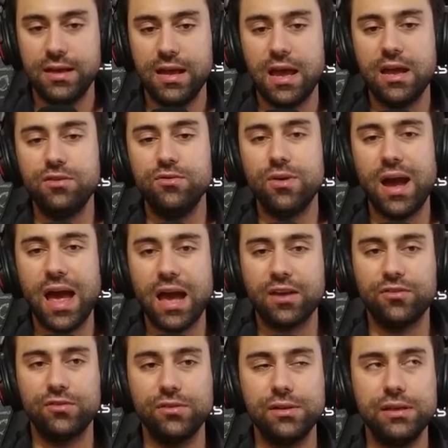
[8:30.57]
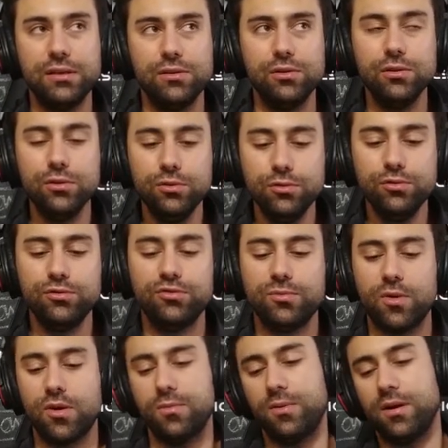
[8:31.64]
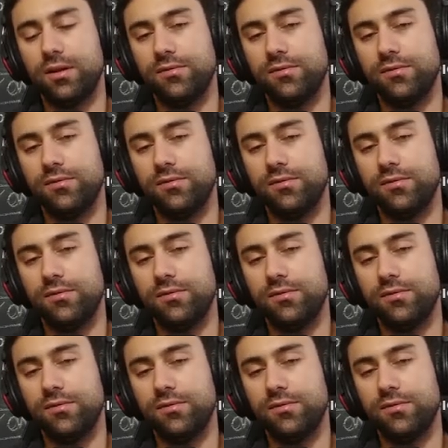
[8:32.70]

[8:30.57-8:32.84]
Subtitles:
and you actually lose more body